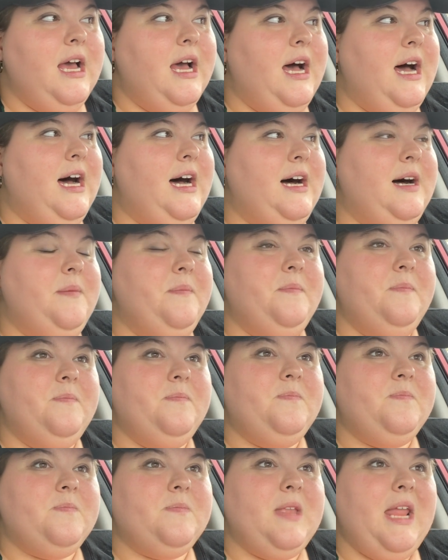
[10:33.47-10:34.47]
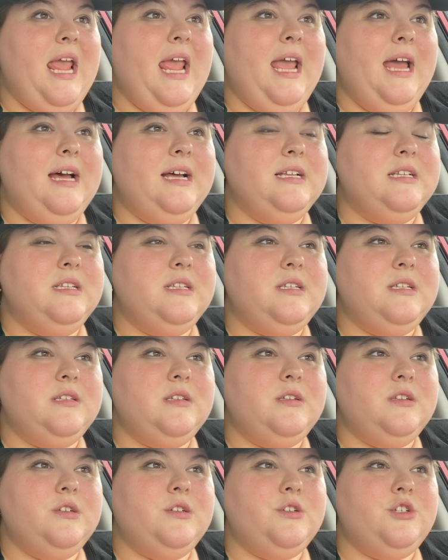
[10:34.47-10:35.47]
Um, and
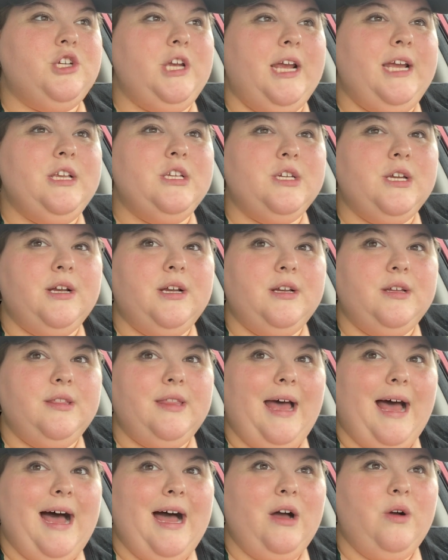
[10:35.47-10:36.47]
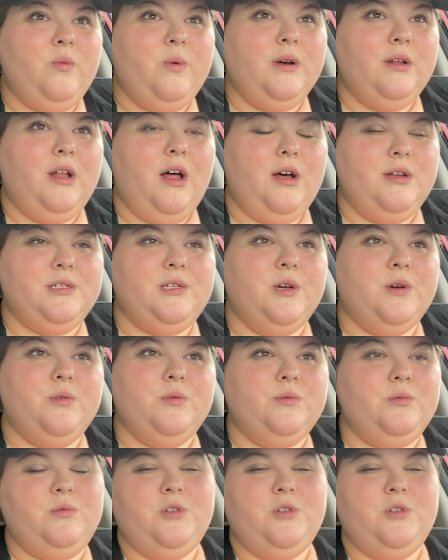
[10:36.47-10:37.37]
changing that will also